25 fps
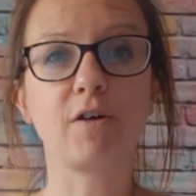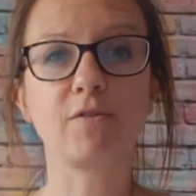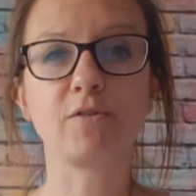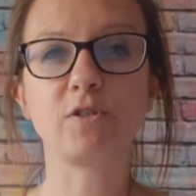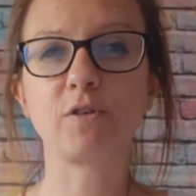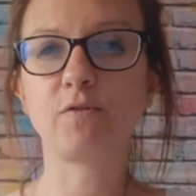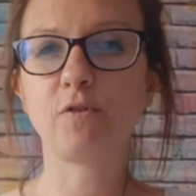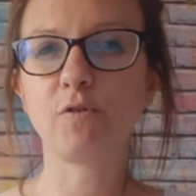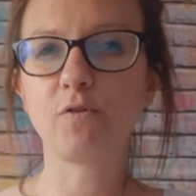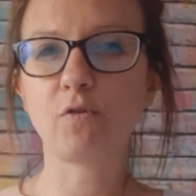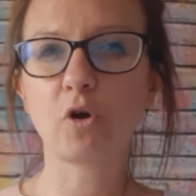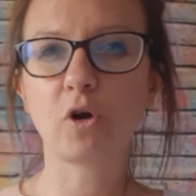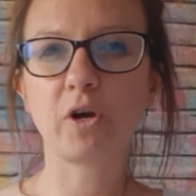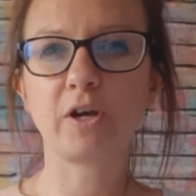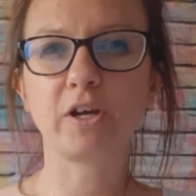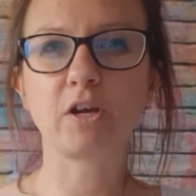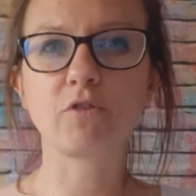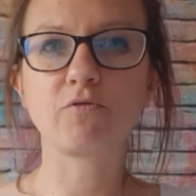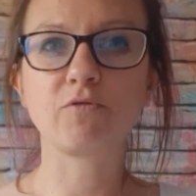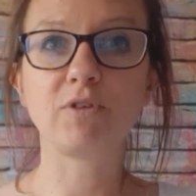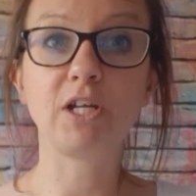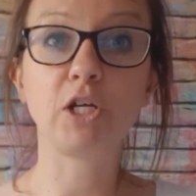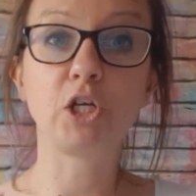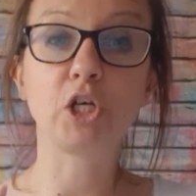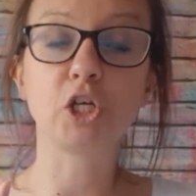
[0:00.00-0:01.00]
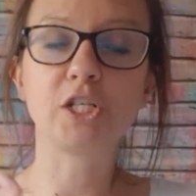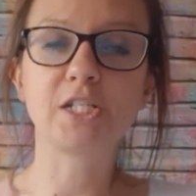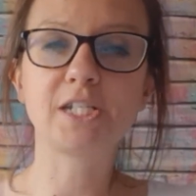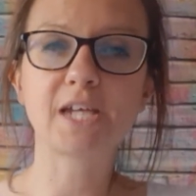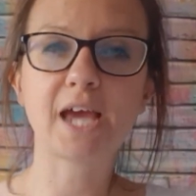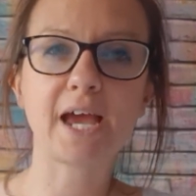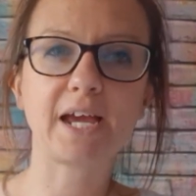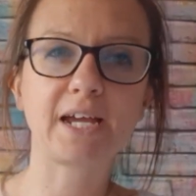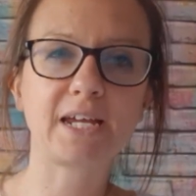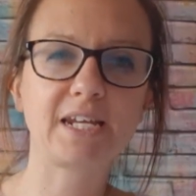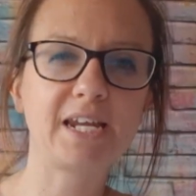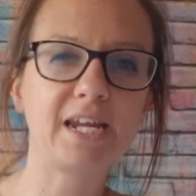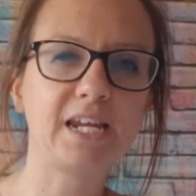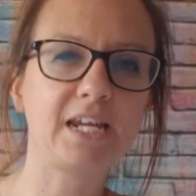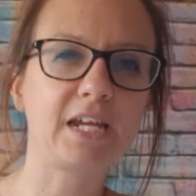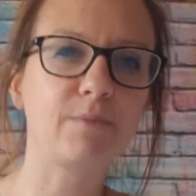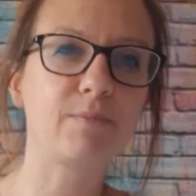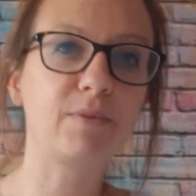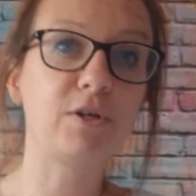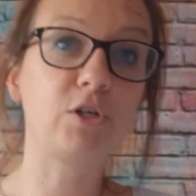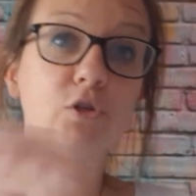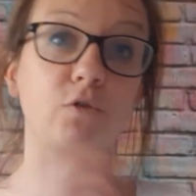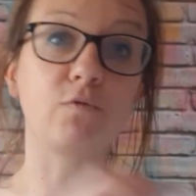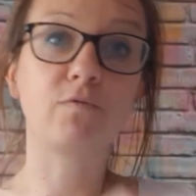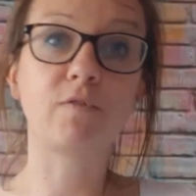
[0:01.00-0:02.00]
So if you've got like a really good technique, it
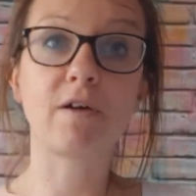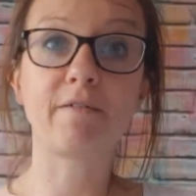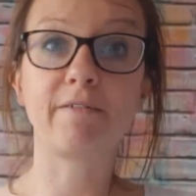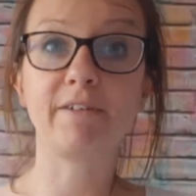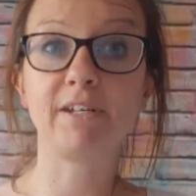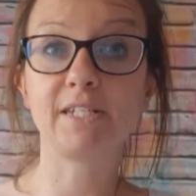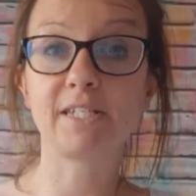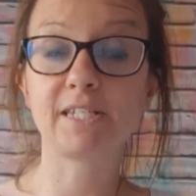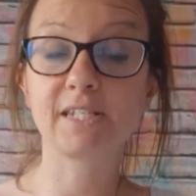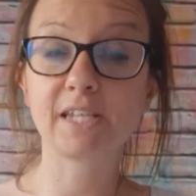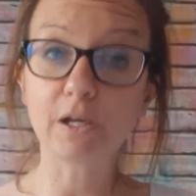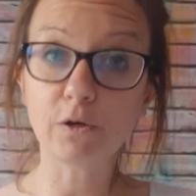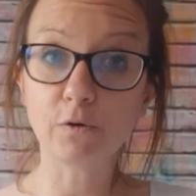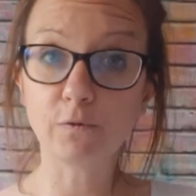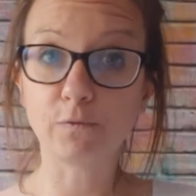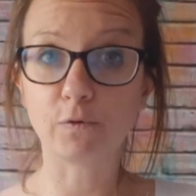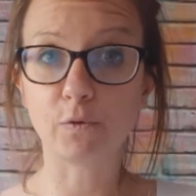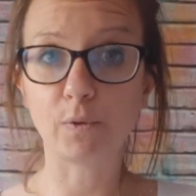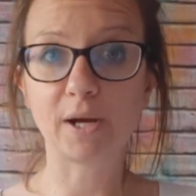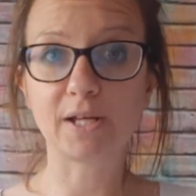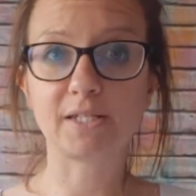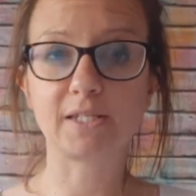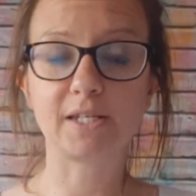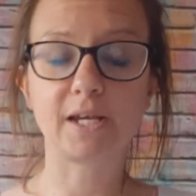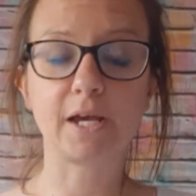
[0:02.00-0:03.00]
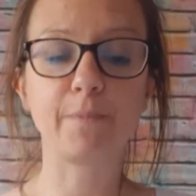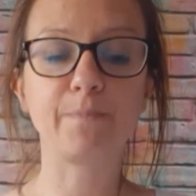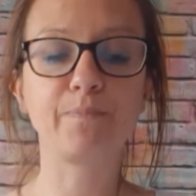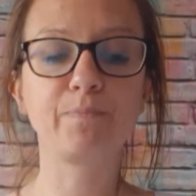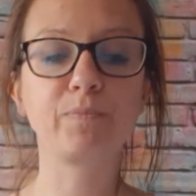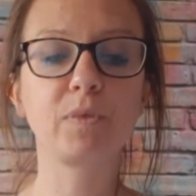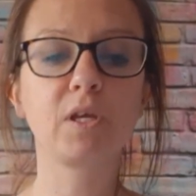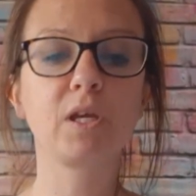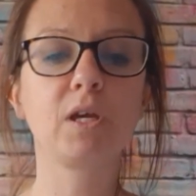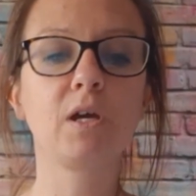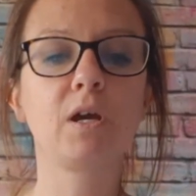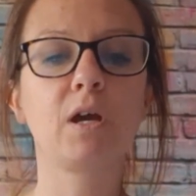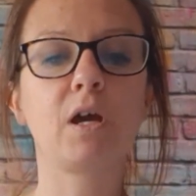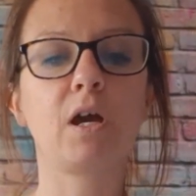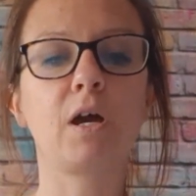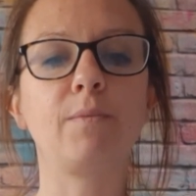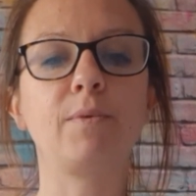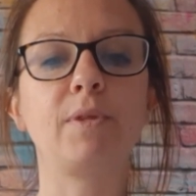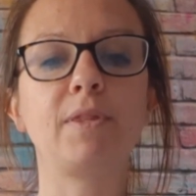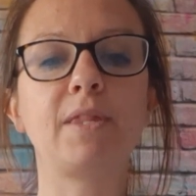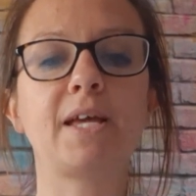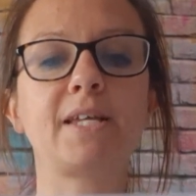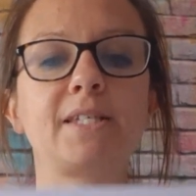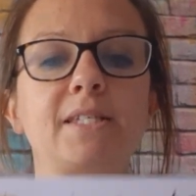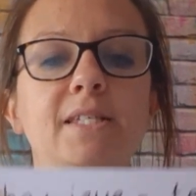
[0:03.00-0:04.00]
means you're very skillful at it, and
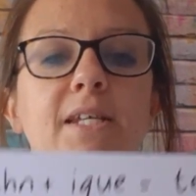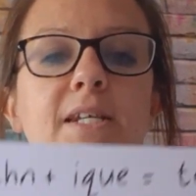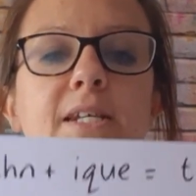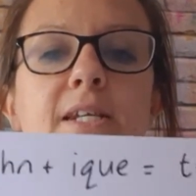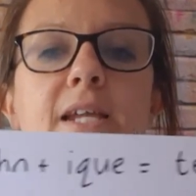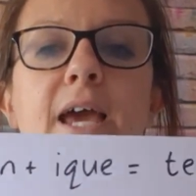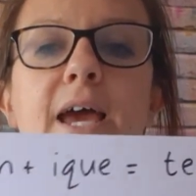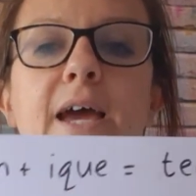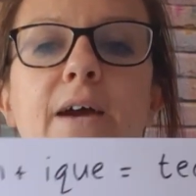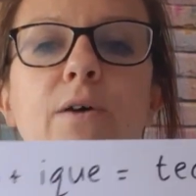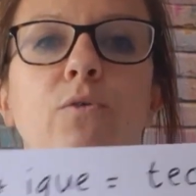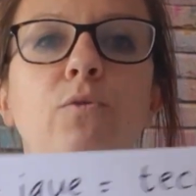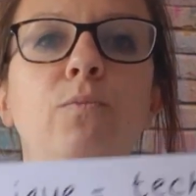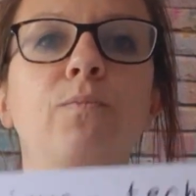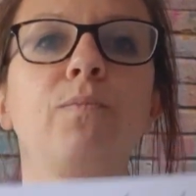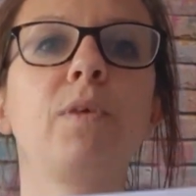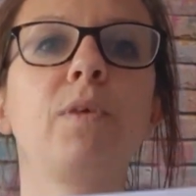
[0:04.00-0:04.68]
that's a noun.